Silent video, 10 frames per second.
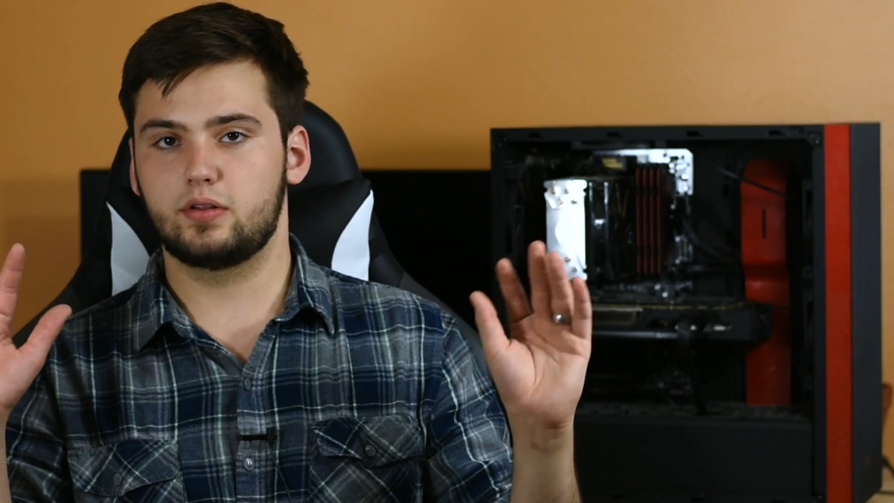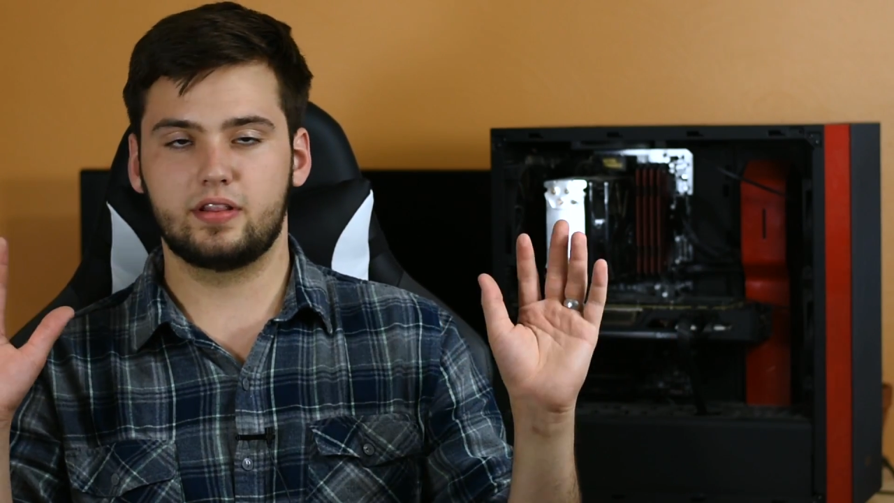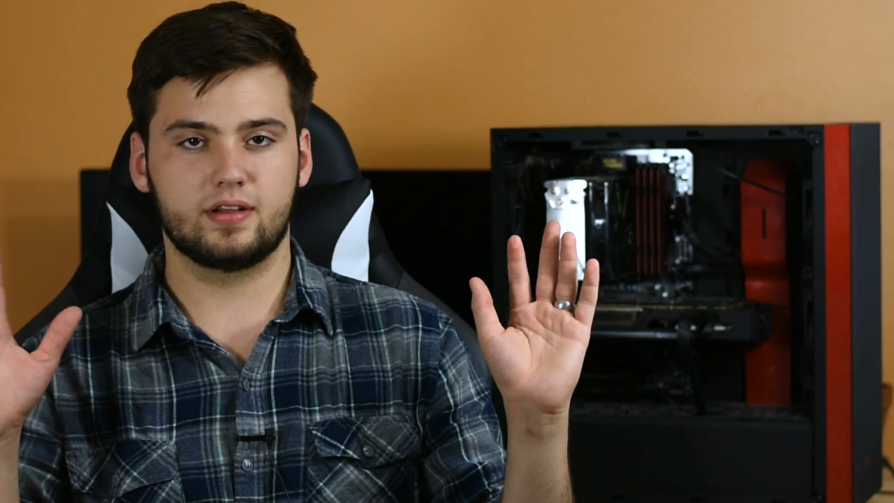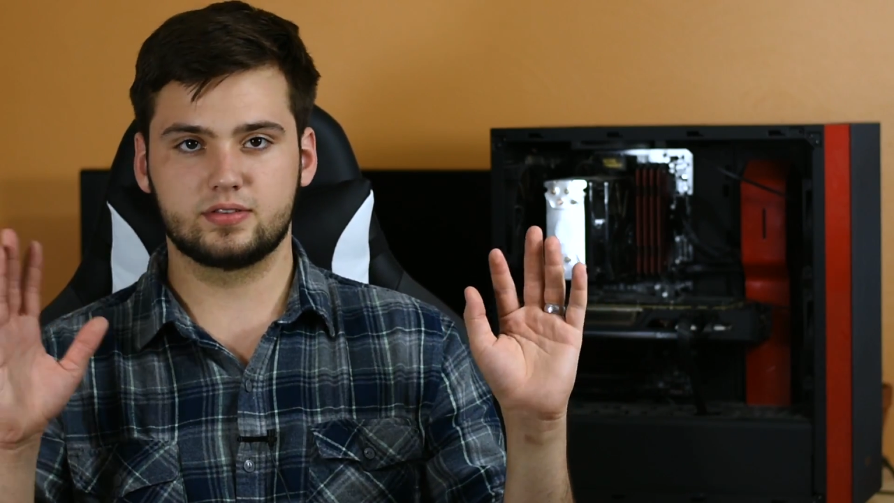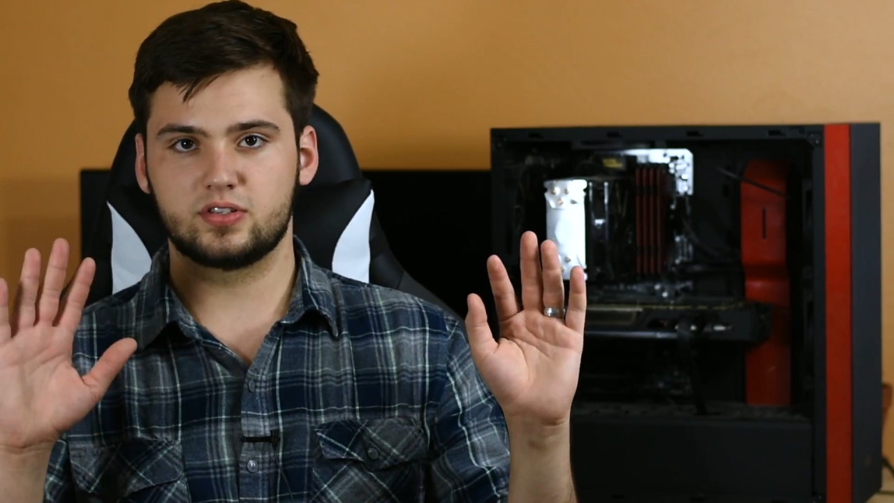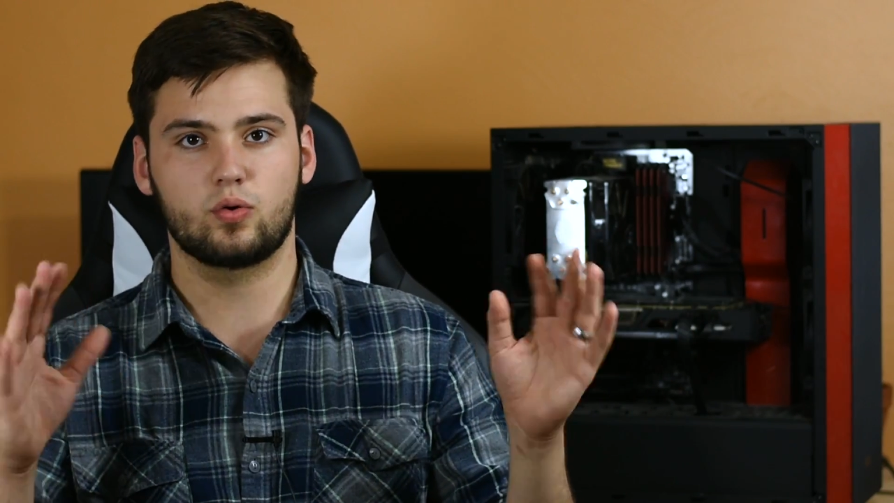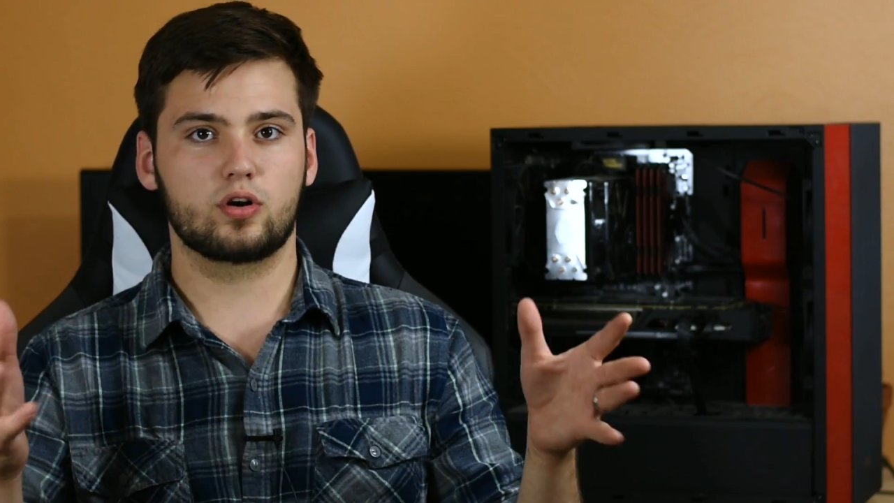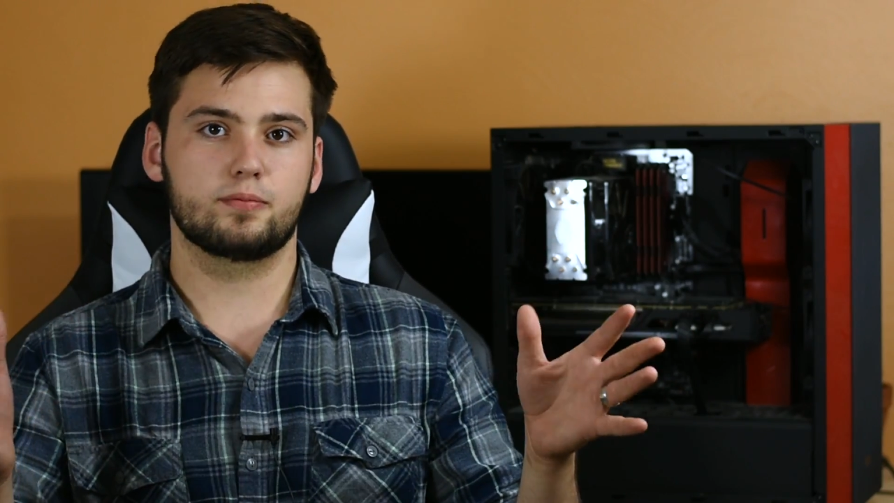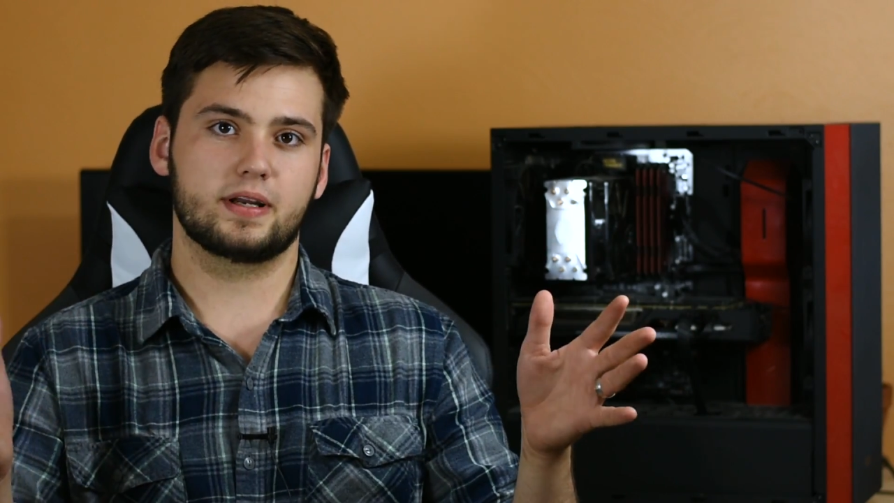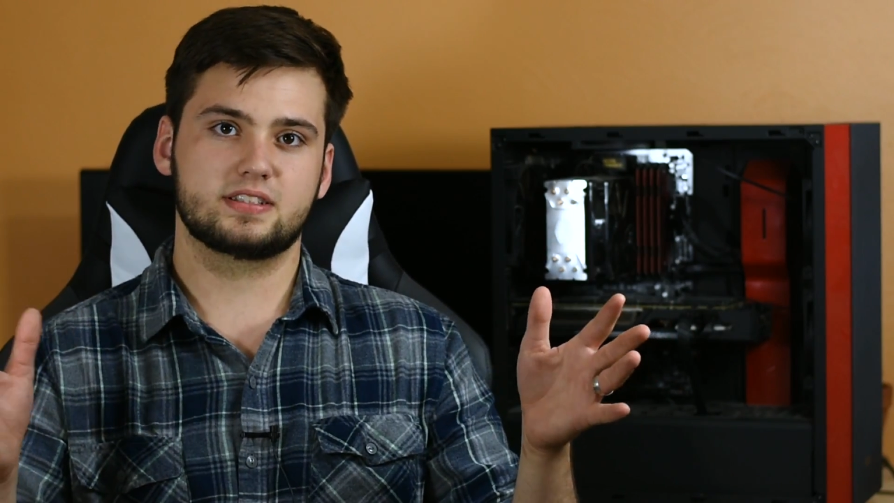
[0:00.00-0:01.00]
There was an
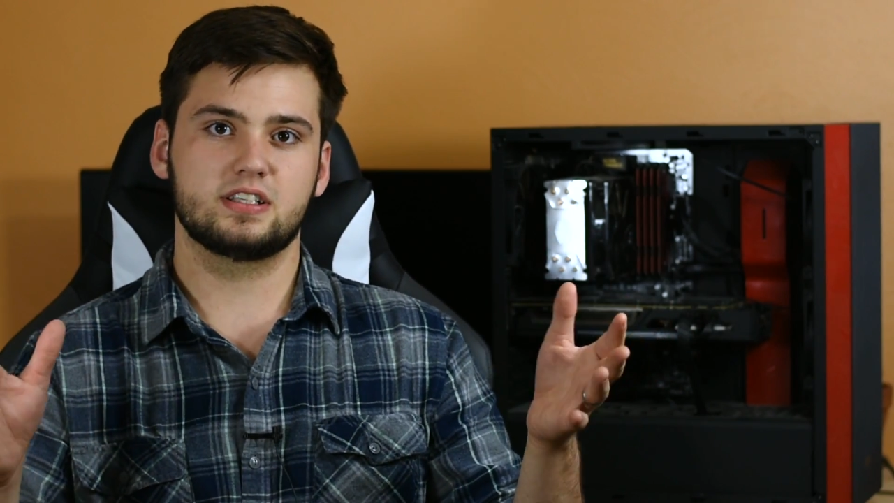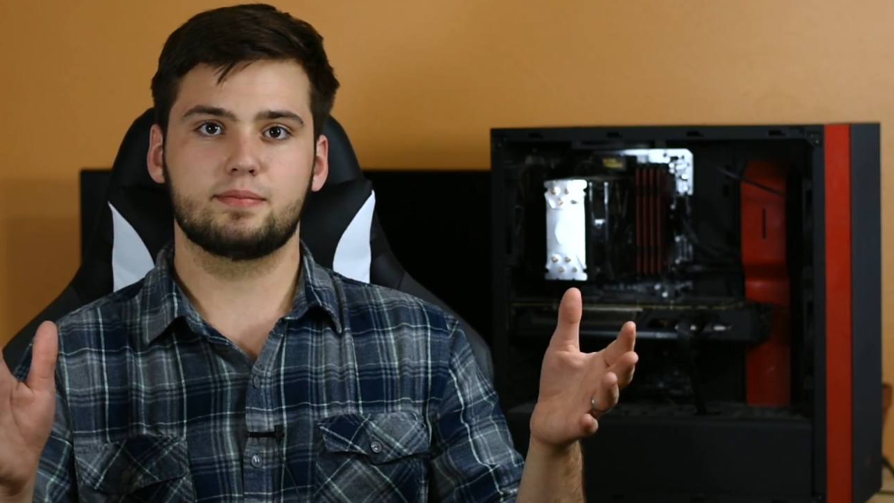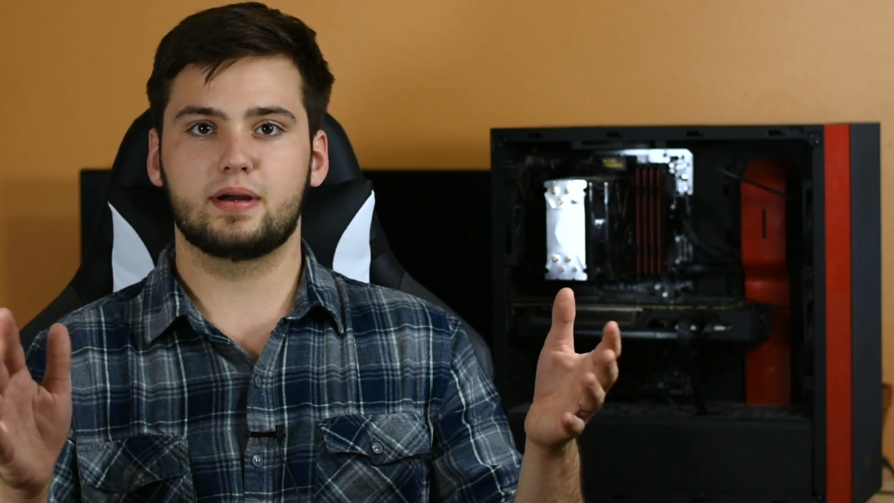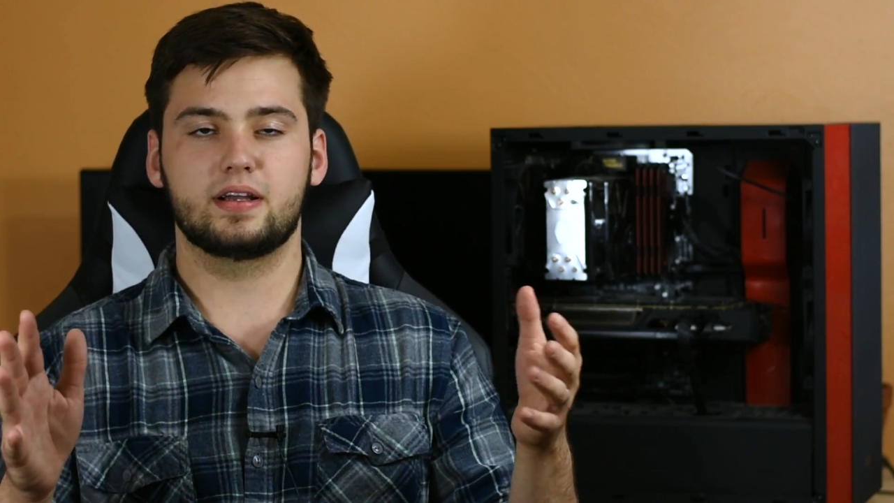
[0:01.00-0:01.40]
order mix-up.